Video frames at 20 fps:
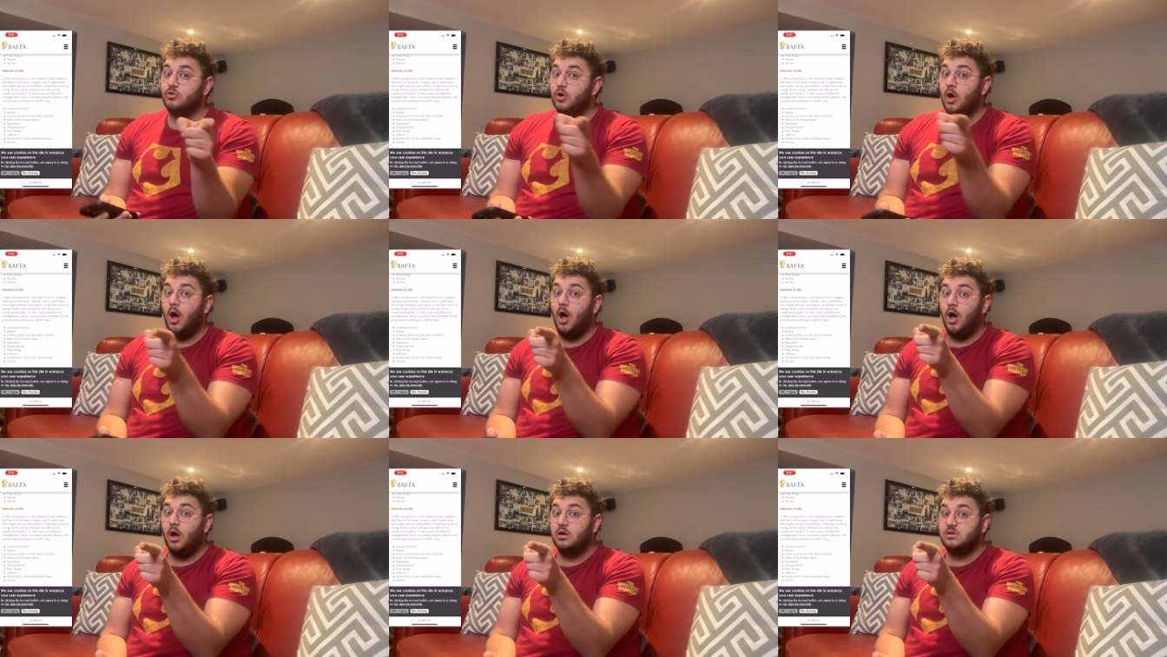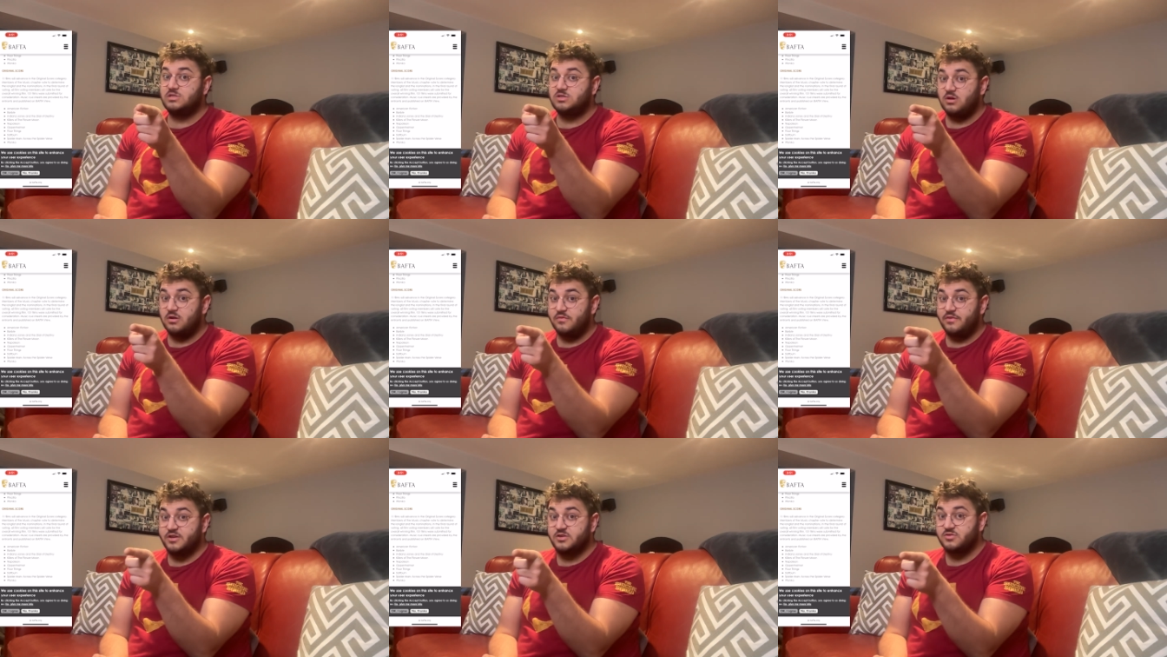oh,
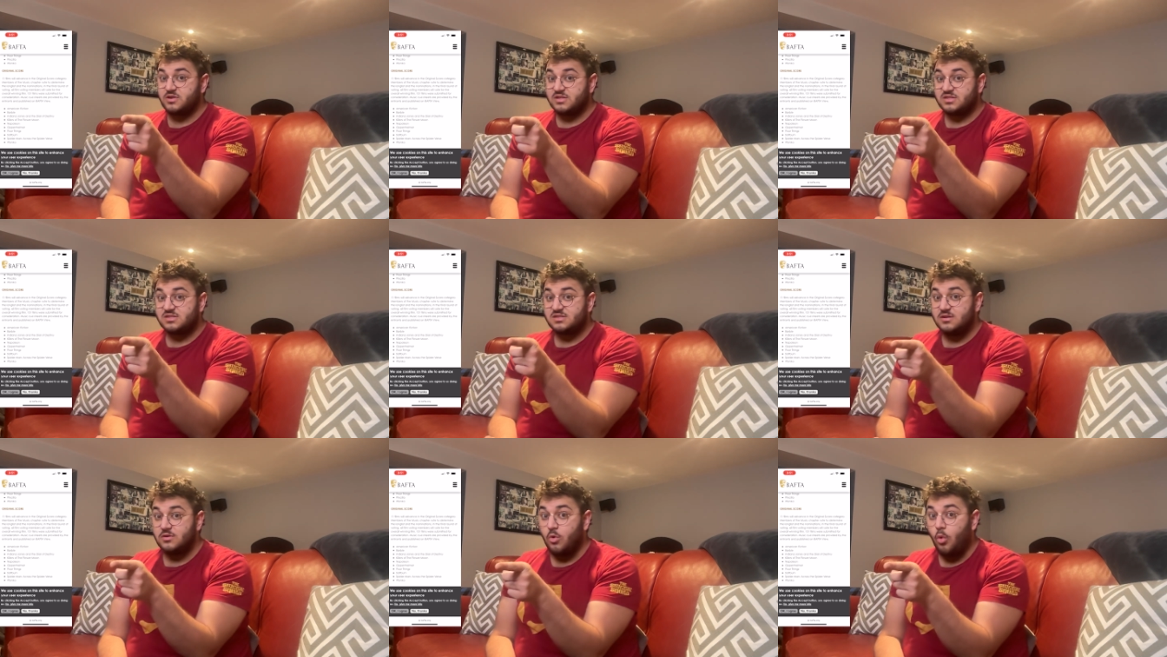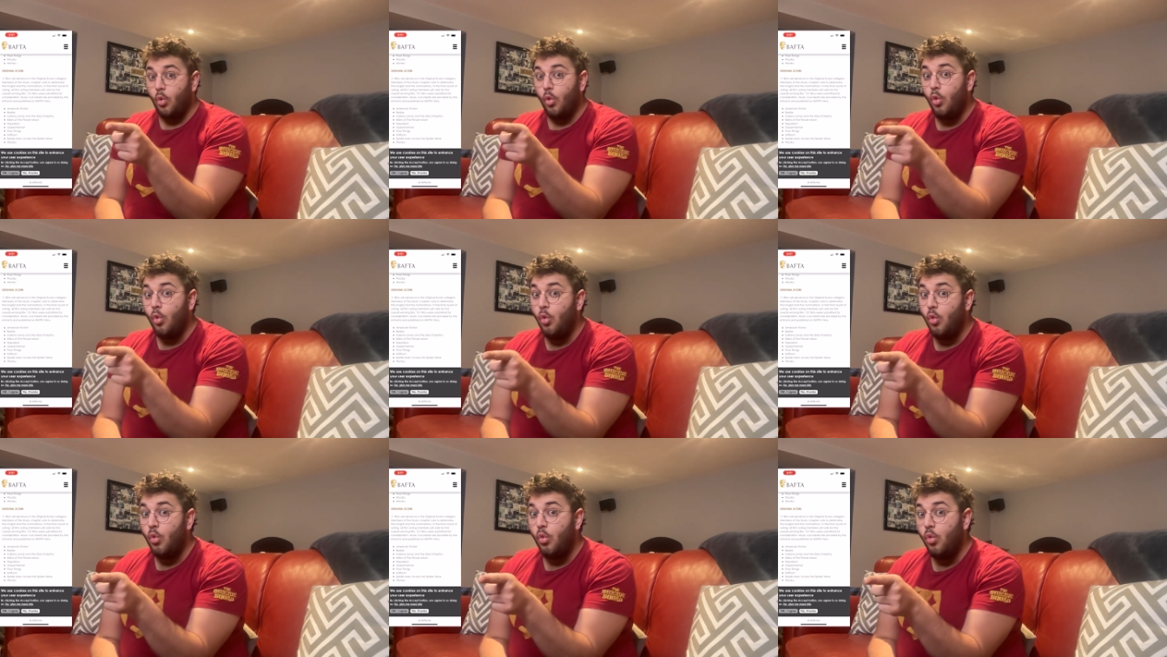Zone of Interest.
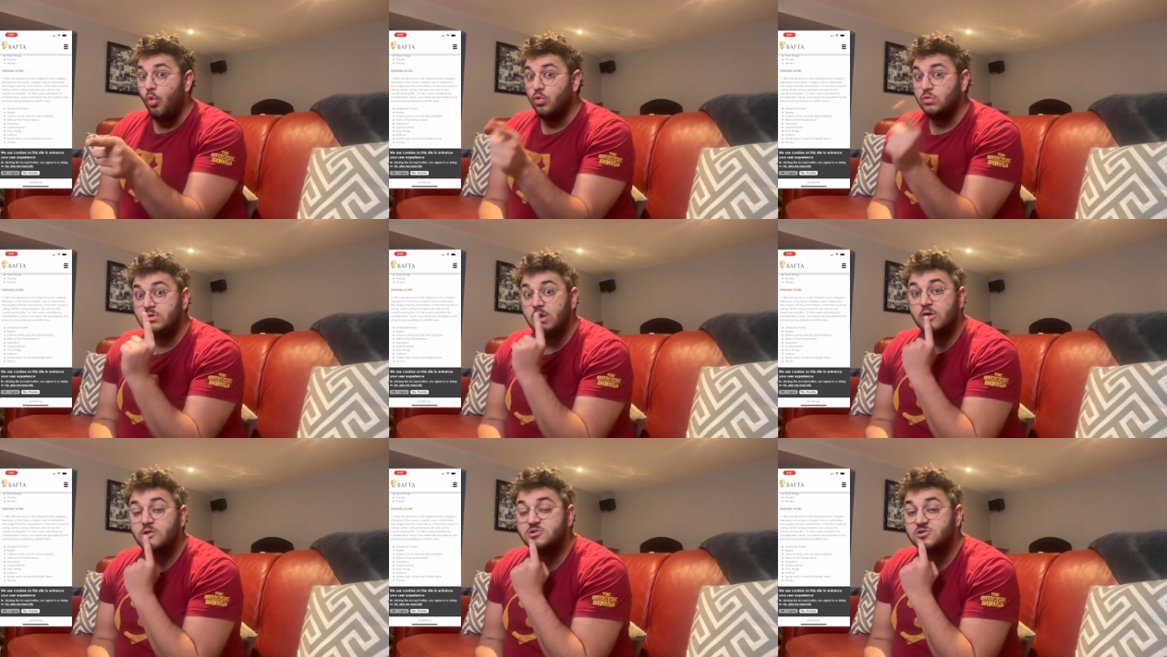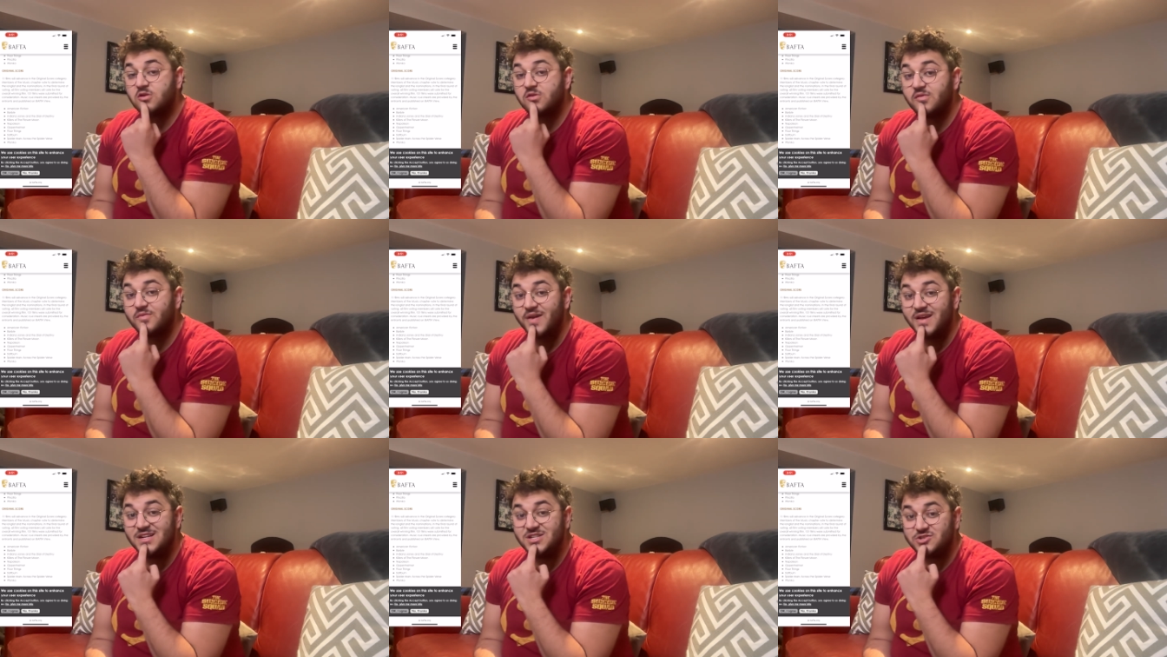Ooh, no Zone
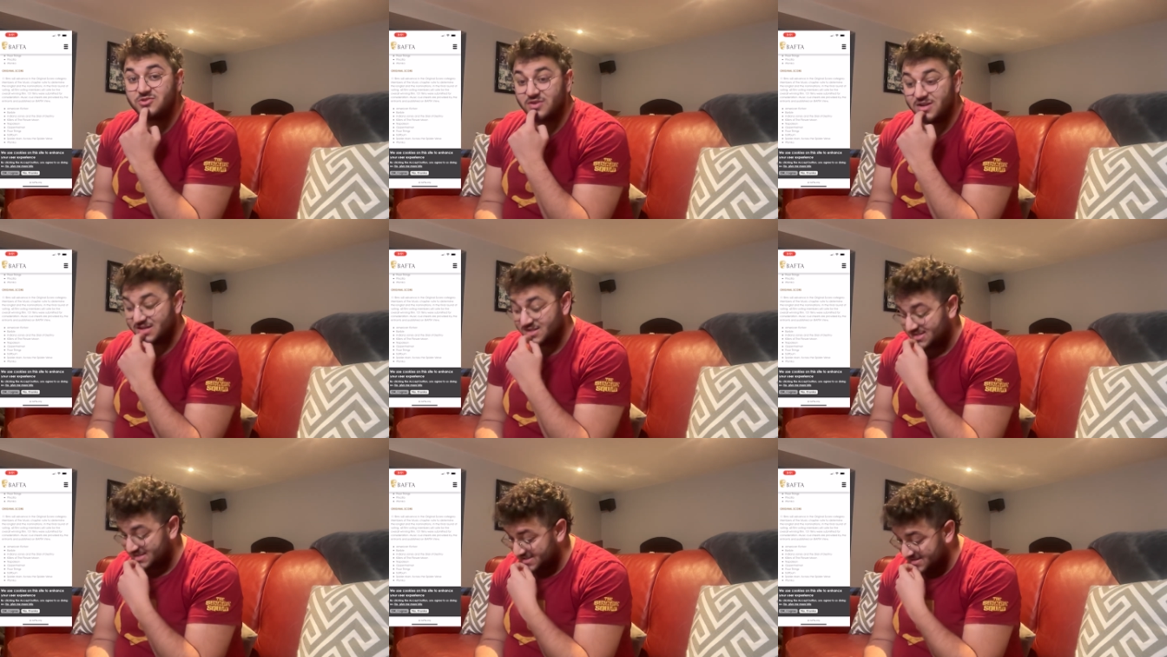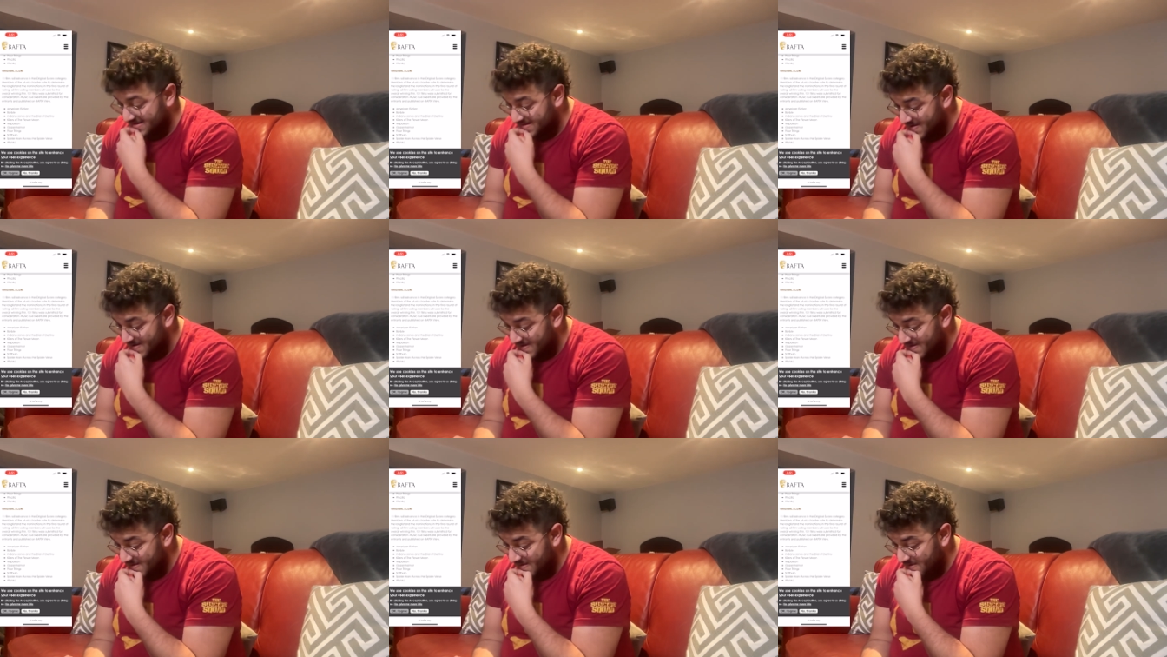of Interest.
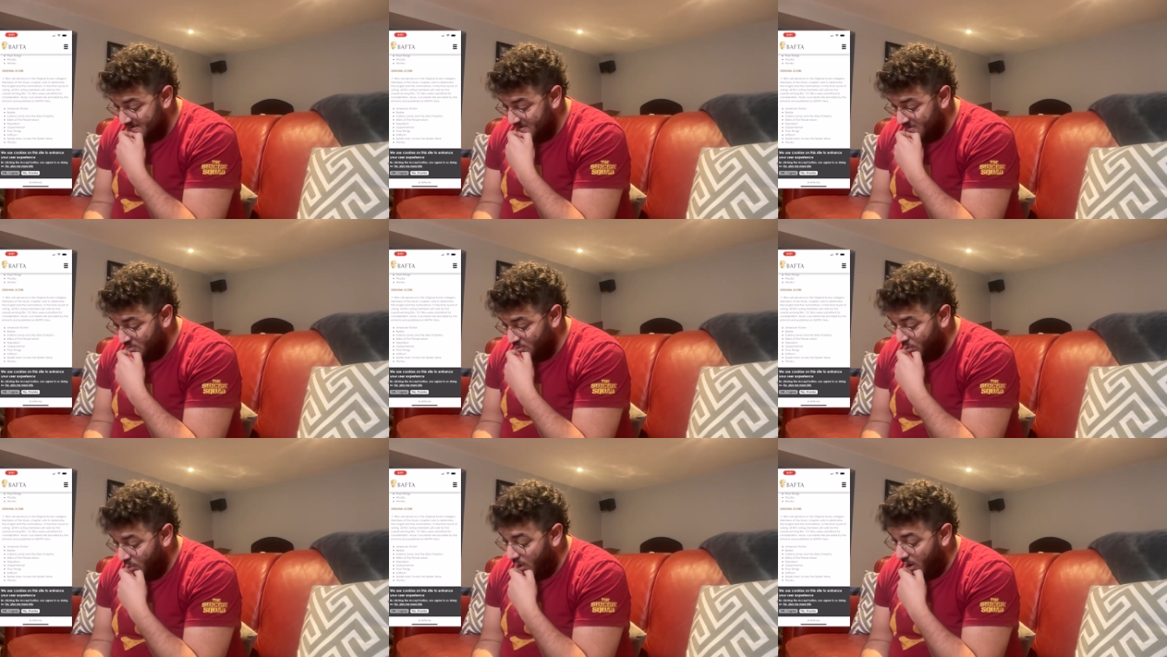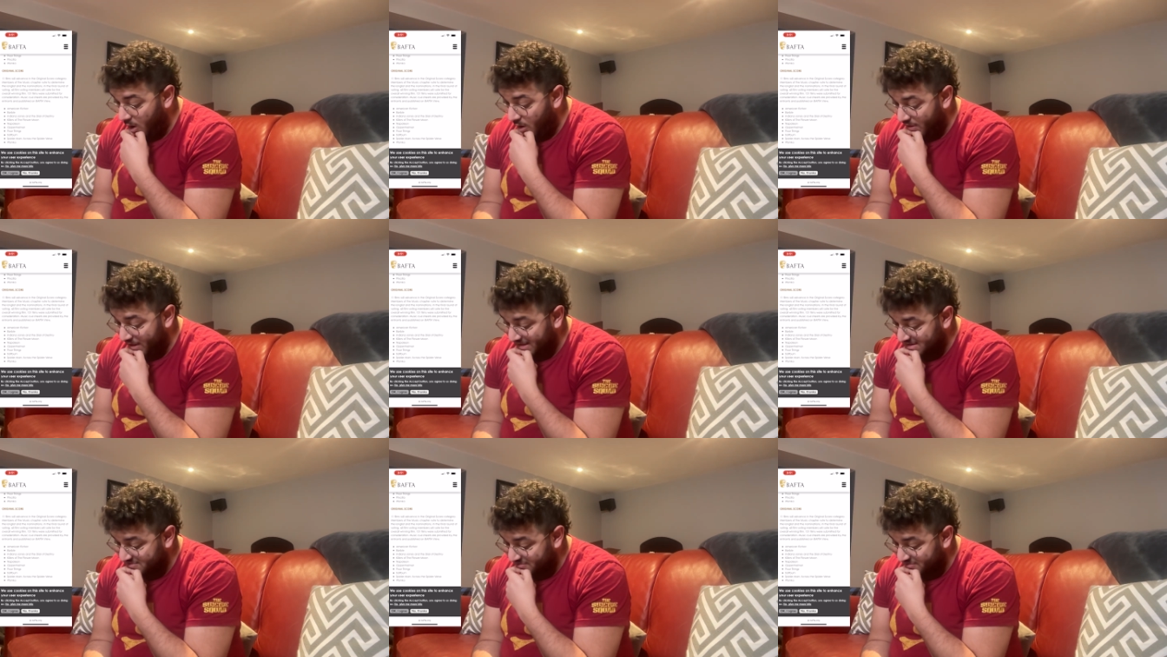Whoa, that's